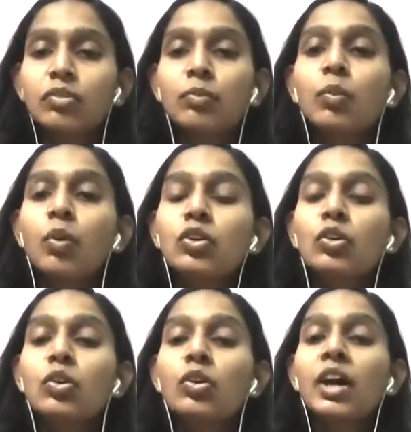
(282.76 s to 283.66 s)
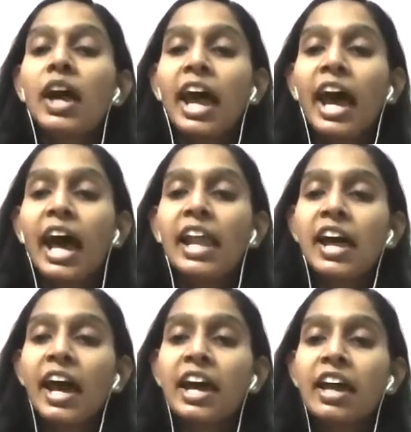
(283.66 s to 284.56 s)

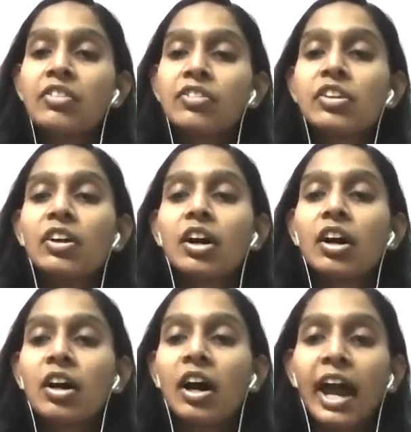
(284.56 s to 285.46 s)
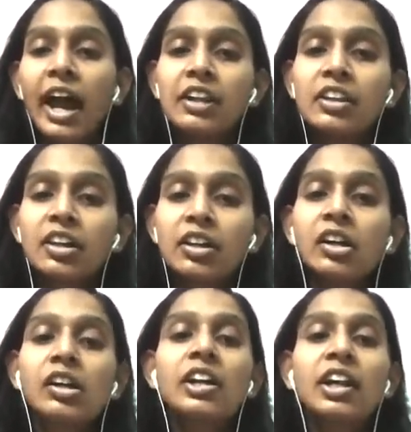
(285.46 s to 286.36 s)
monoallyls at the
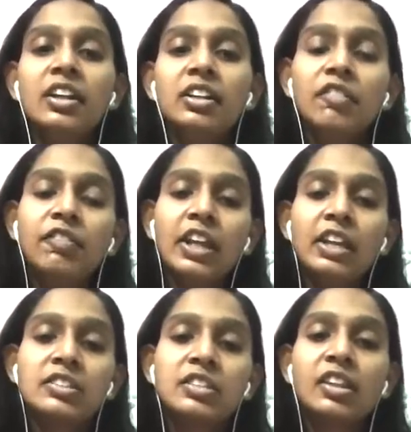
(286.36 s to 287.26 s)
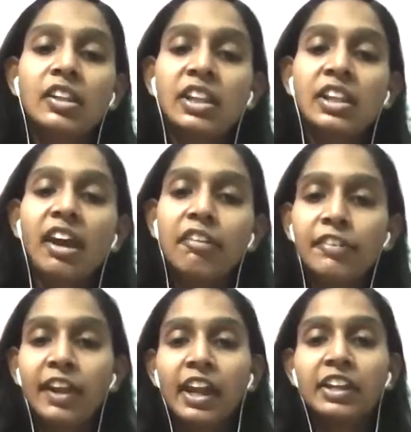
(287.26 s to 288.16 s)
interface, they
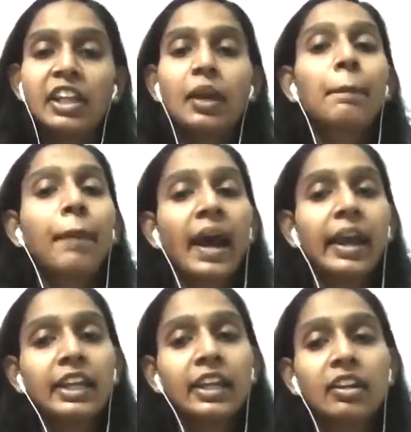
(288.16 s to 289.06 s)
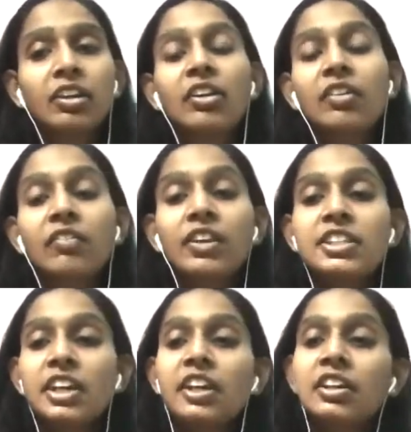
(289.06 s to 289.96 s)
affect their packing, which
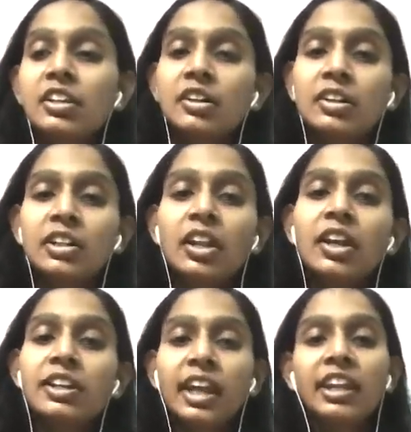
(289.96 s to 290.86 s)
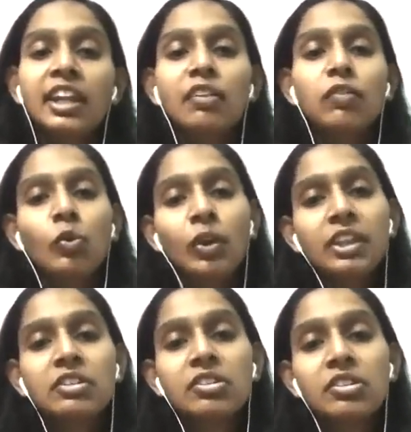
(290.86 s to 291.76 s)
in turn can
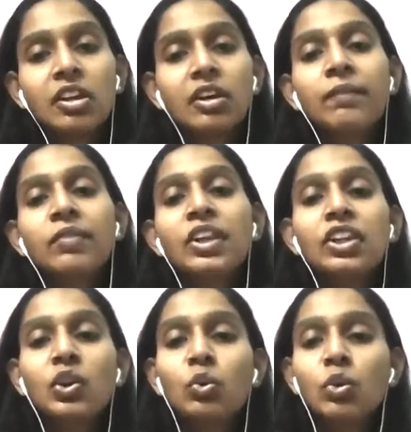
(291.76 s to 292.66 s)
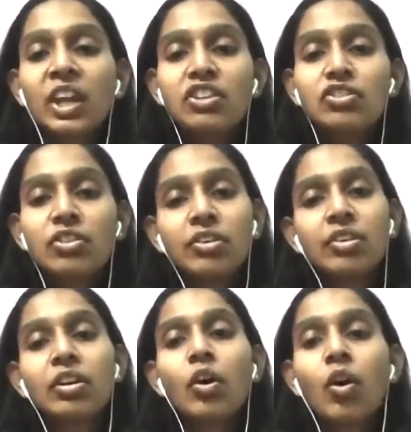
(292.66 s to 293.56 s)
influence the curvature
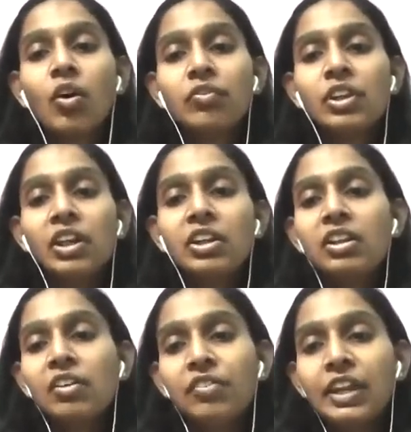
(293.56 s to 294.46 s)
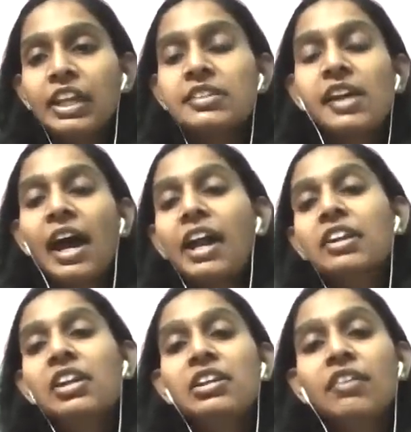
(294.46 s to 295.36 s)
of the interface and
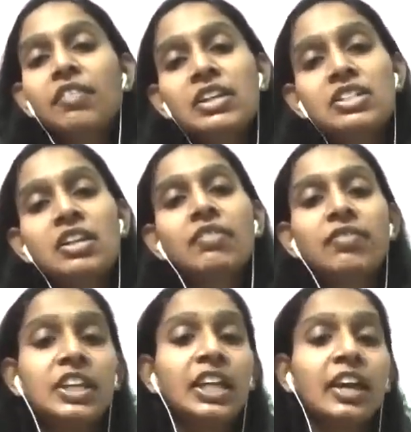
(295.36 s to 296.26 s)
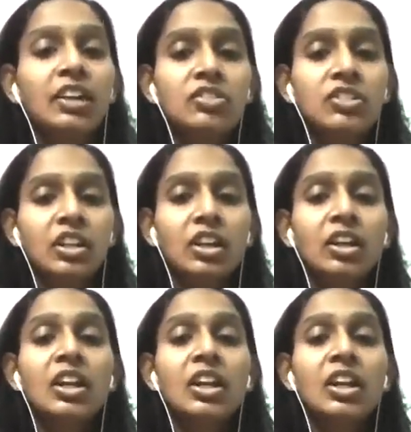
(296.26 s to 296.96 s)
interfacial free energy.